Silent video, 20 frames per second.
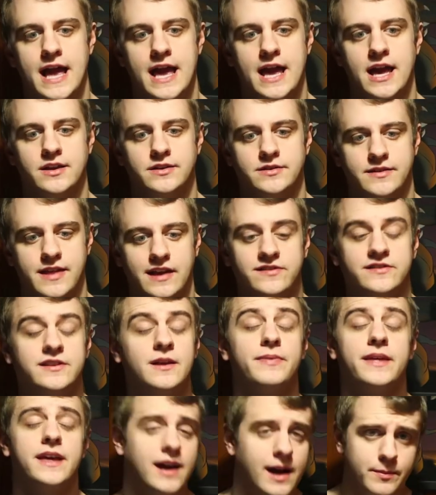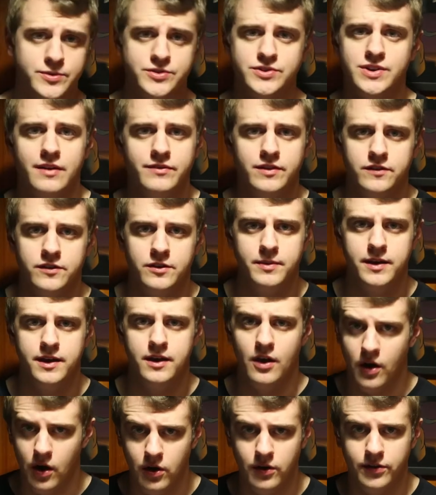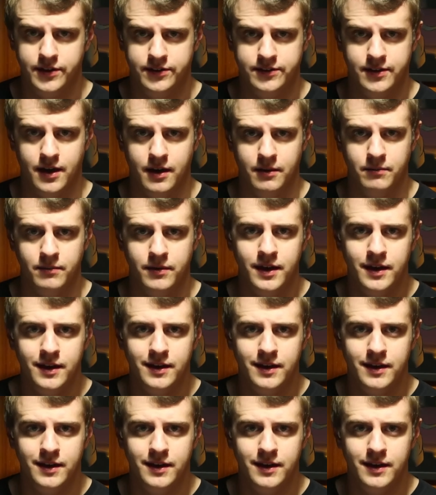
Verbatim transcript: And that's something I'm striving to be all the time,